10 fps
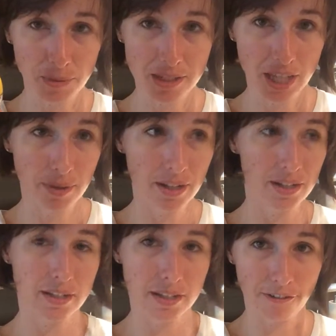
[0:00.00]
up this lemon,
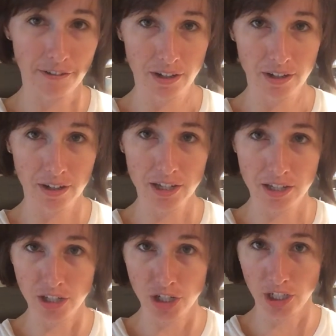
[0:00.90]
stuff it
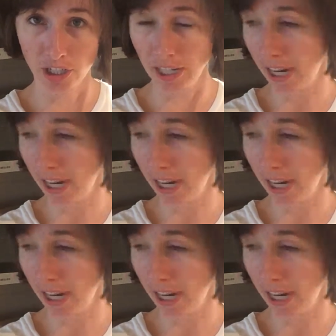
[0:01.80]
into the chicken